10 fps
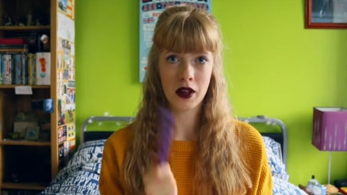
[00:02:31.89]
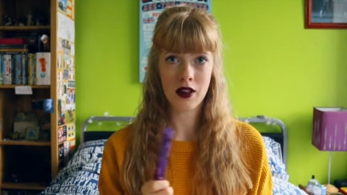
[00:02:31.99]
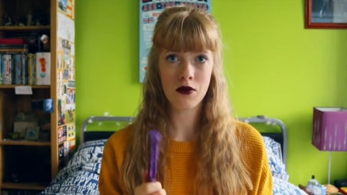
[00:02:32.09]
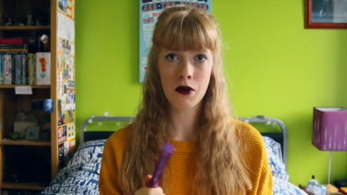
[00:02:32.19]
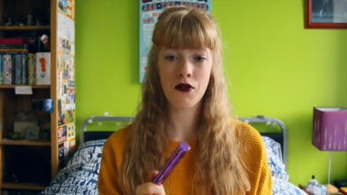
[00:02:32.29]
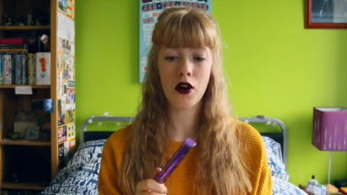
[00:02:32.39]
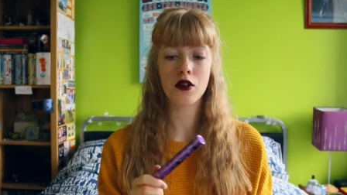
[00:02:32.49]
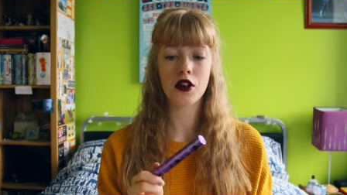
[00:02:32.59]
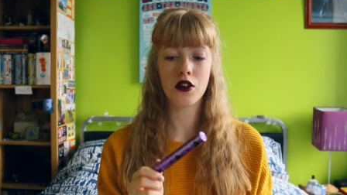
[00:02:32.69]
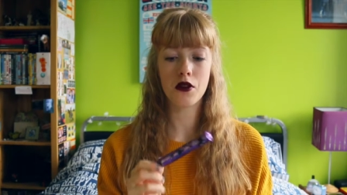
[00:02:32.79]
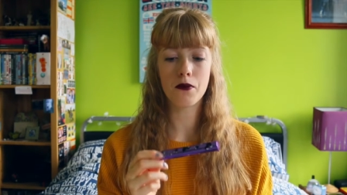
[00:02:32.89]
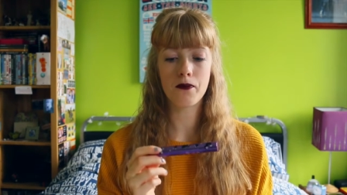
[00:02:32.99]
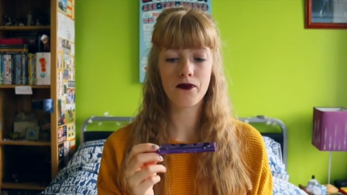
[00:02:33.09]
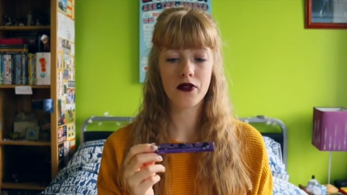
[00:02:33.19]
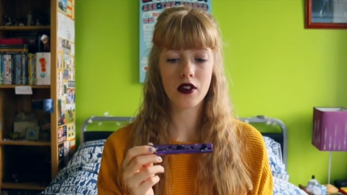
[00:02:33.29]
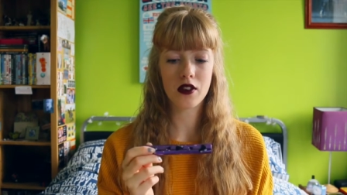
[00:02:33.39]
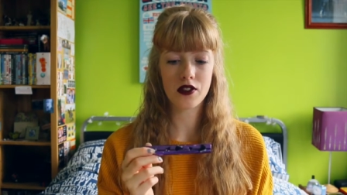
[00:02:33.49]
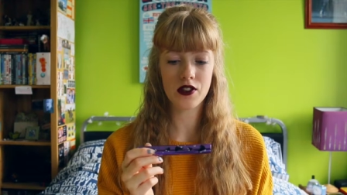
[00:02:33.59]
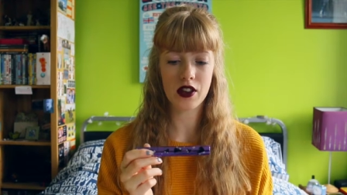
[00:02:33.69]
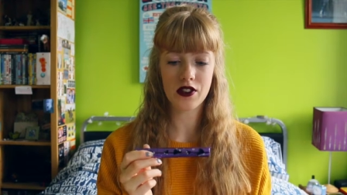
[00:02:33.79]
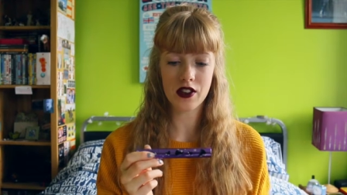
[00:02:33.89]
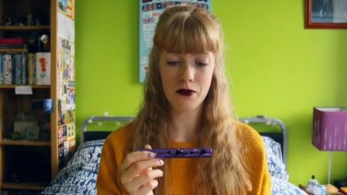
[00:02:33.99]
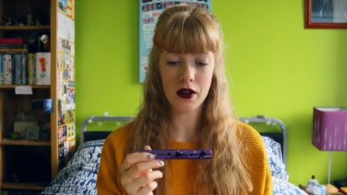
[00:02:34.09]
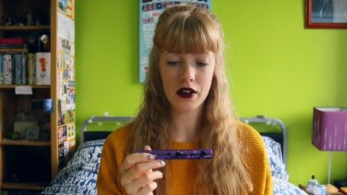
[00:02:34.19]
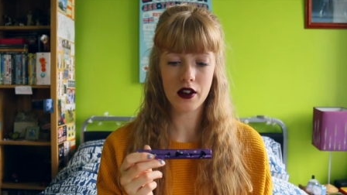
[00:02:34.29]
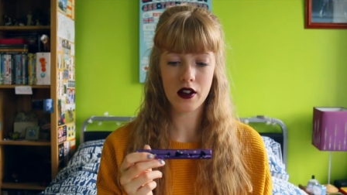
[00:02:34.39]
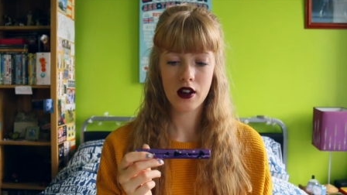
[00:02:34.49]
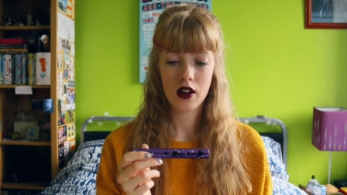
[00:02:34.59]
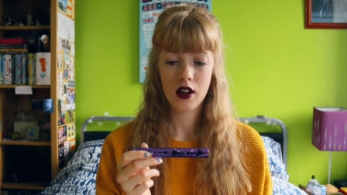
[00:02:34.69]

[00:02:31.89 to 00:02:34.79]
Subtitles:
It gives me volume because it says it's meant to